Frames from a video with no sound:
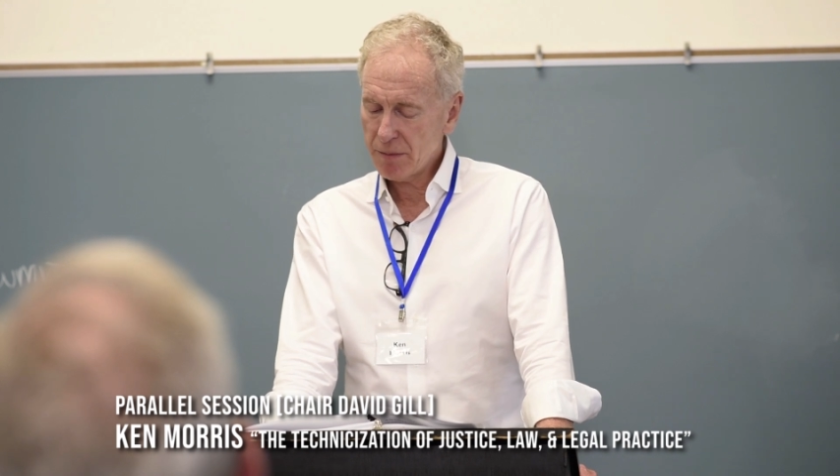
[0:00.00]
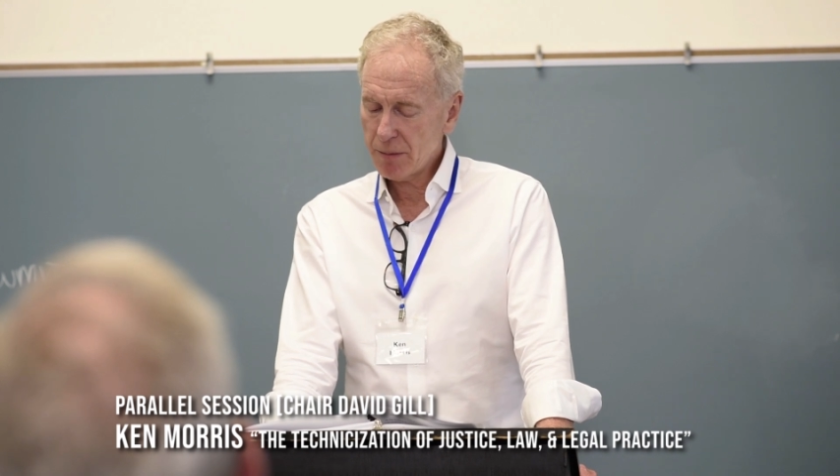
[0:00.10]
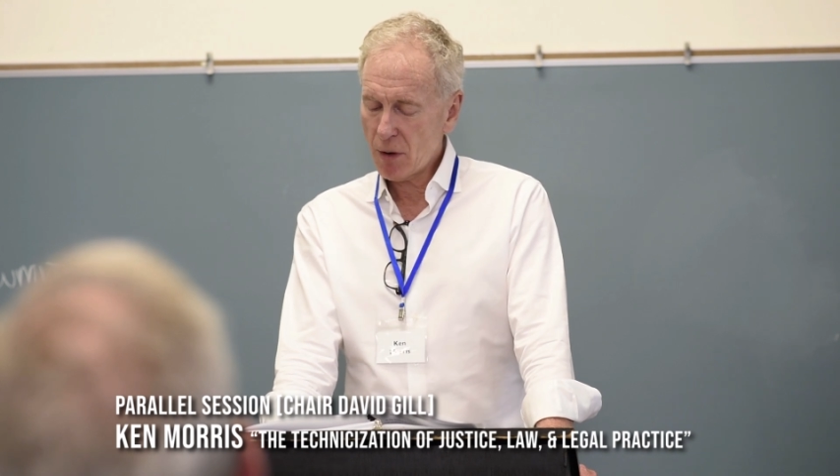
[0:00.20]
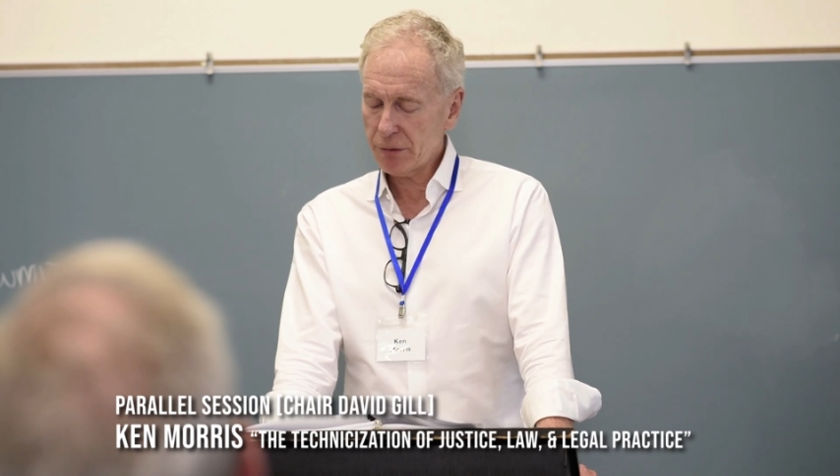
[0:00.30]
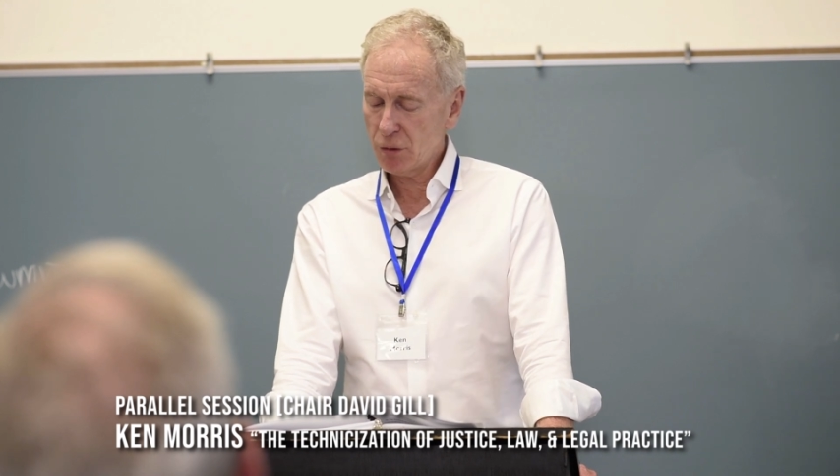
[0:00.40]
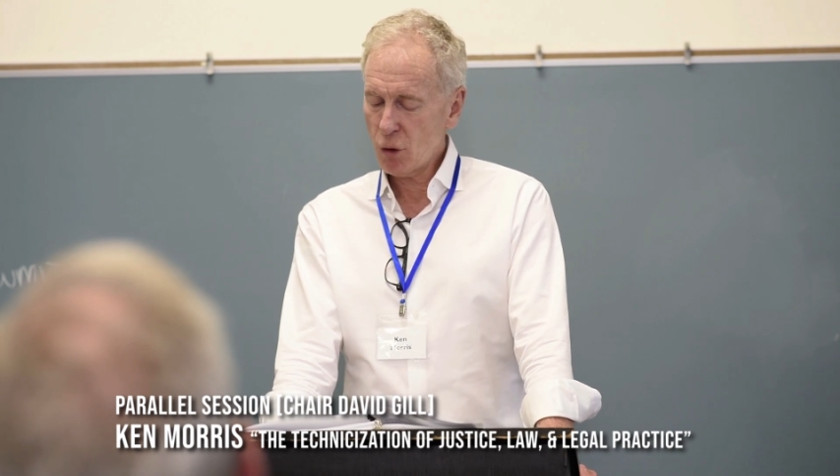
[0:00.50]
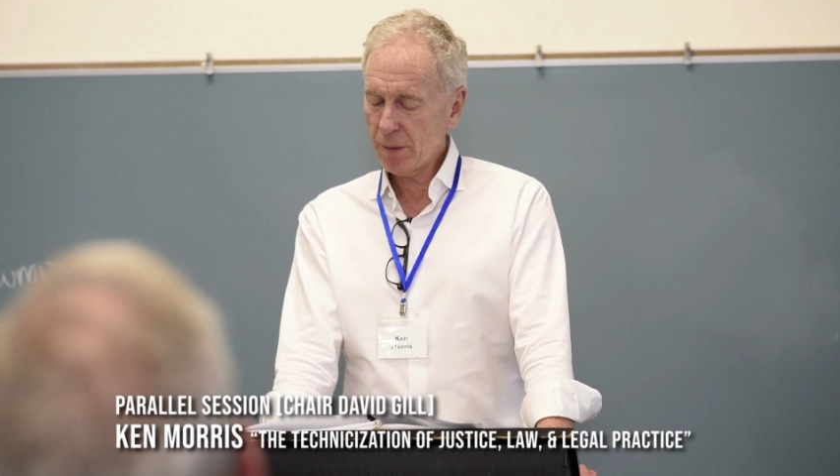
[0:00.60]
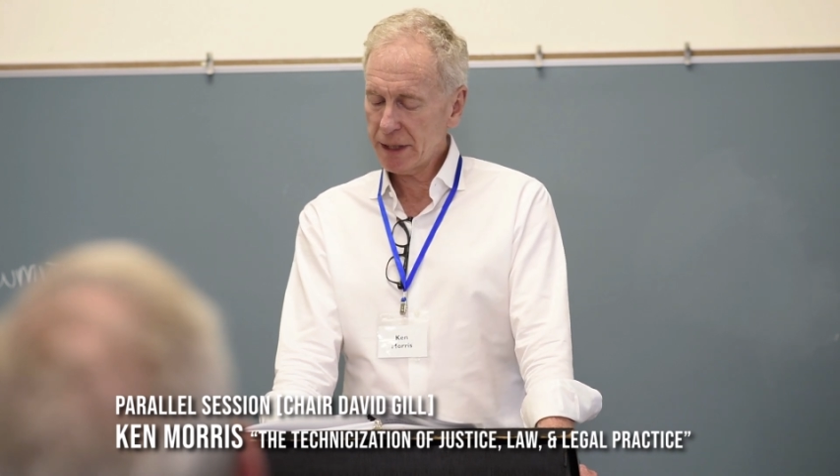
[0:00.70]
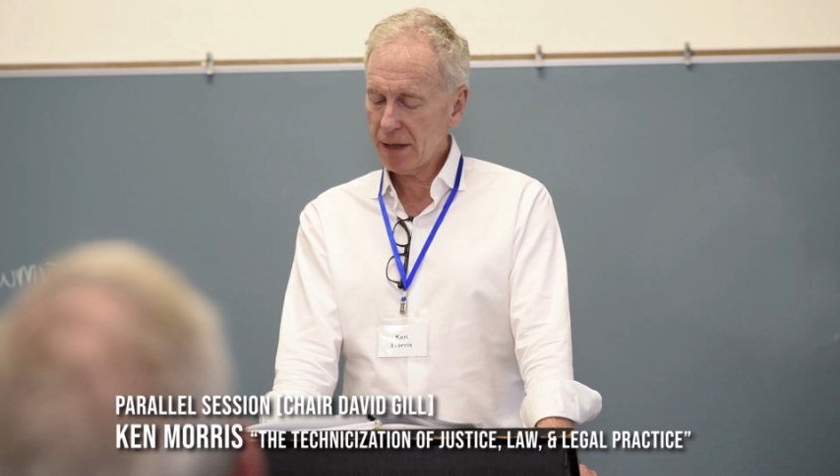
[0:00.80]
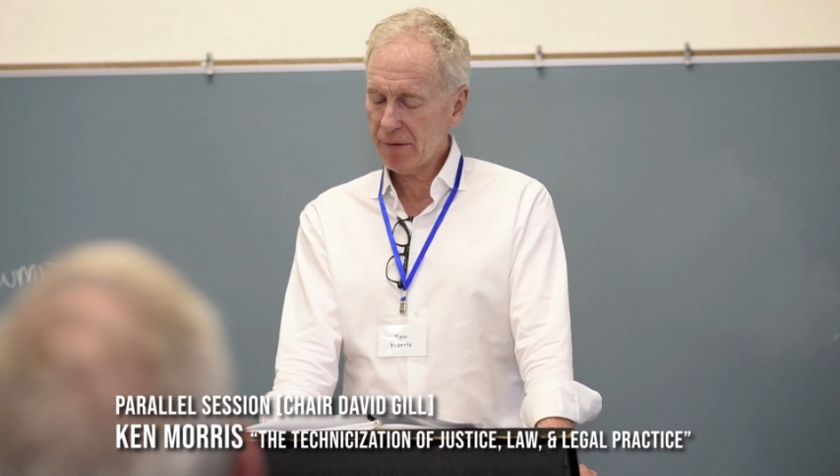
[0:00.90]
be both
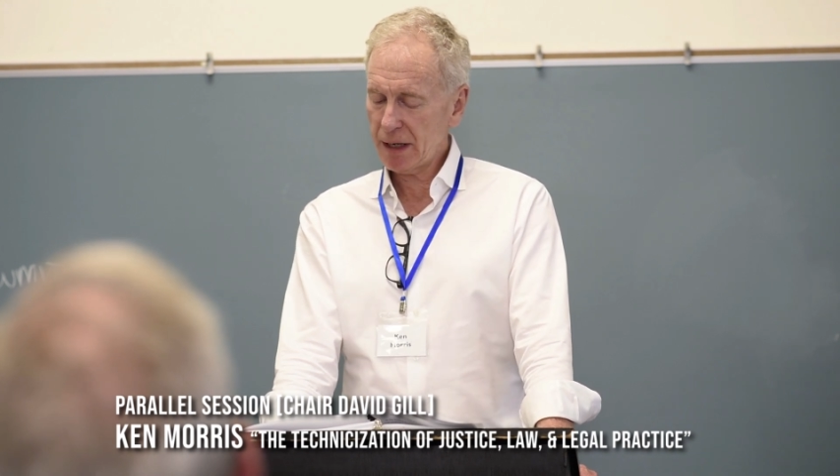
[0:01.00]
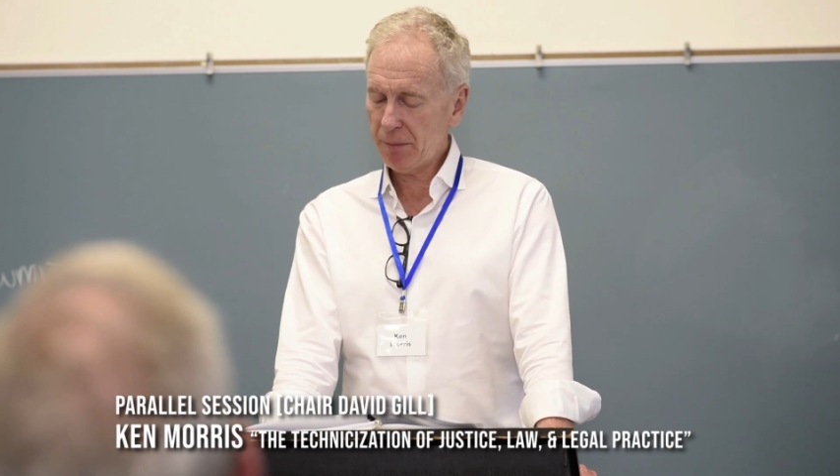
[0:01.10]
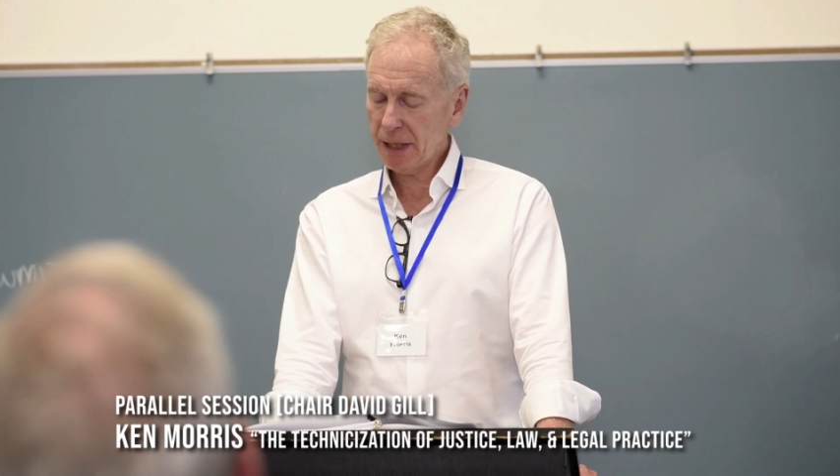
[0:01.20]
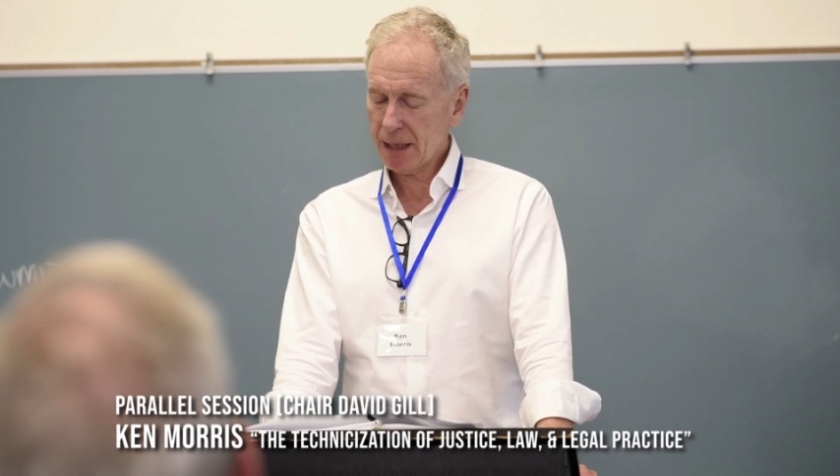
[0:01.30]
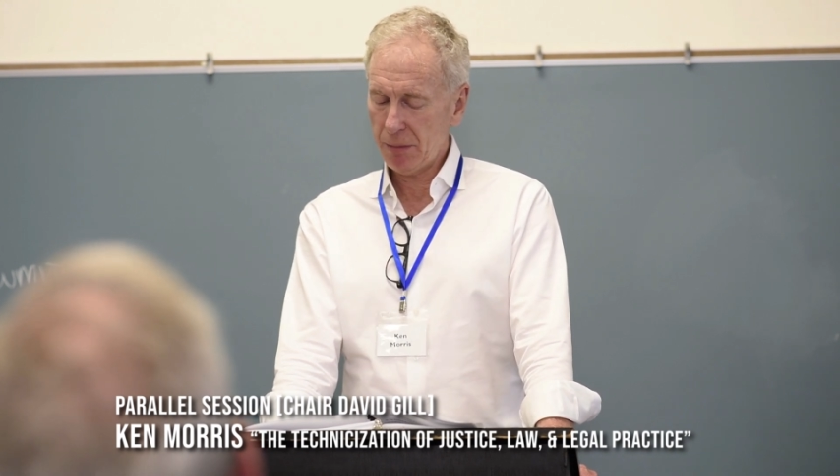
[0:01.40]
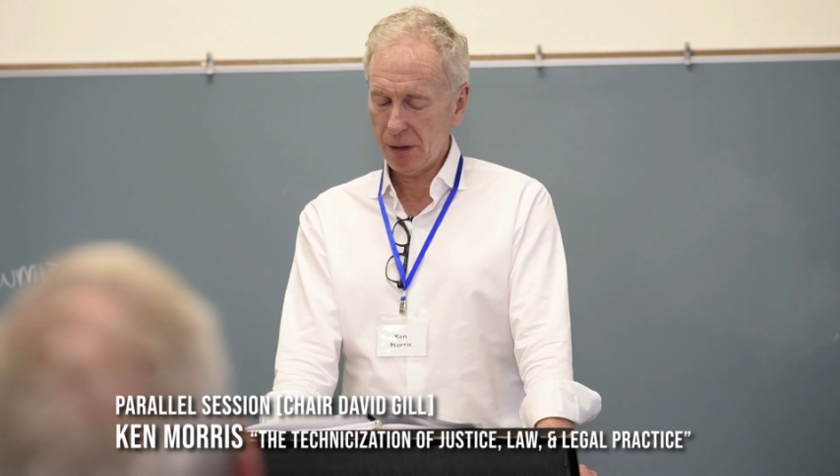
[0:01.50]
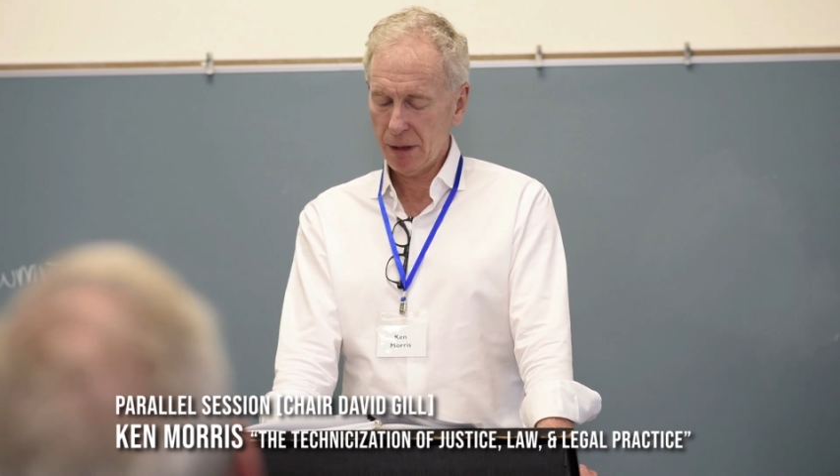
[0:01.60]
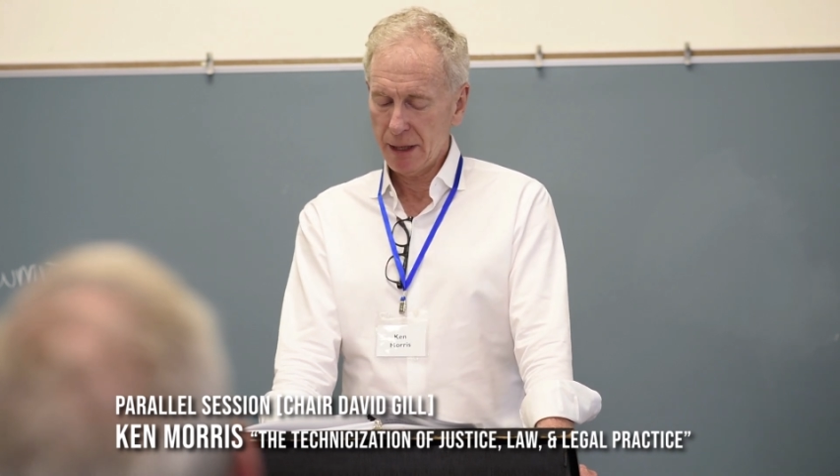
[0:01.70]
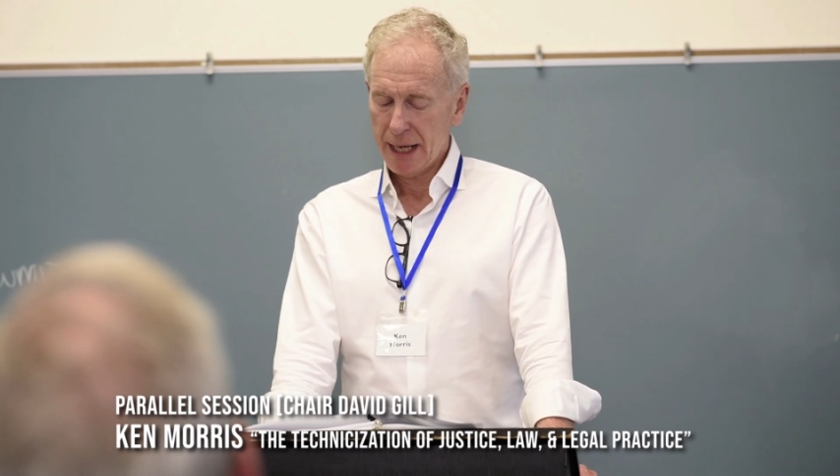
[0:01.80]
normative and applicable,